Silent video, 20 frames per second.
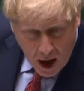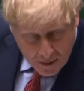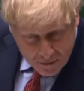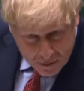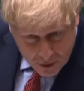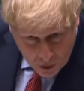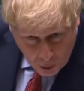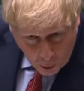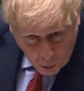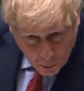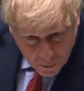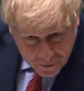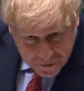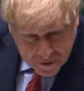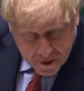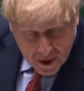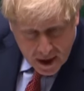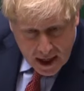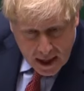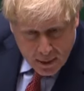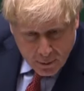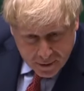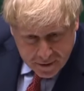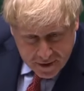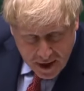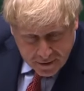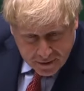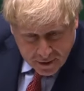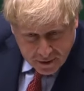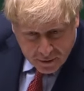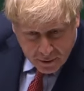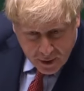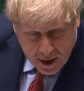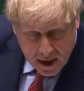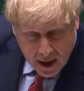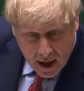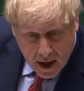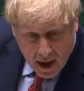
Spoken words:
Of course, it was necessary